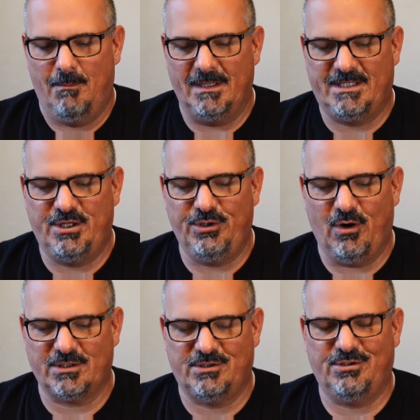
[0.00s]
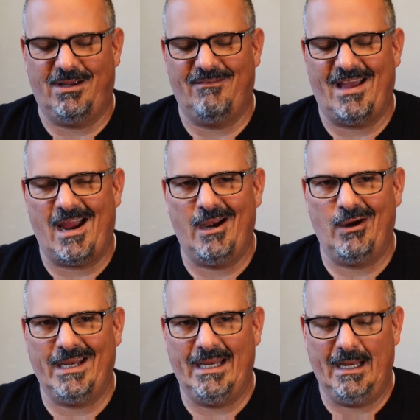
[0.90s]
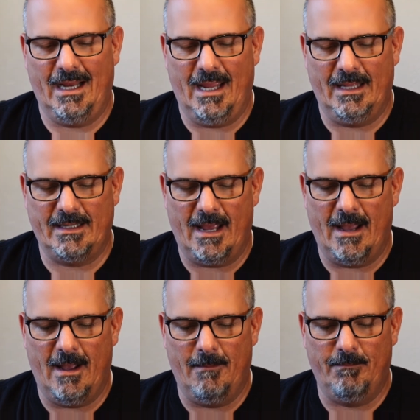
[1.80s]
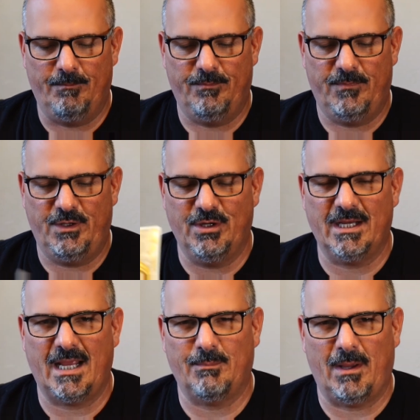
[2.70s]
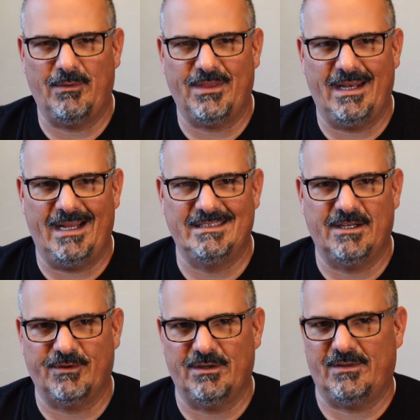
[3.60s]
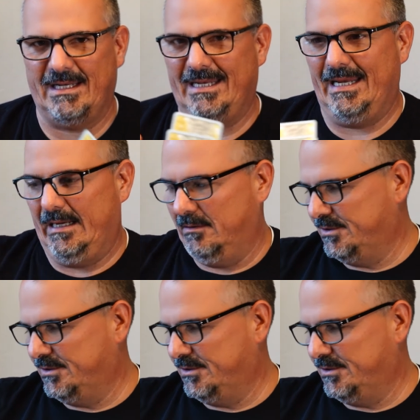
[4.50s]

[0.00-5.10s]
But 2, you also still have the hierarchy, and you can kind of play with it. It's different than King.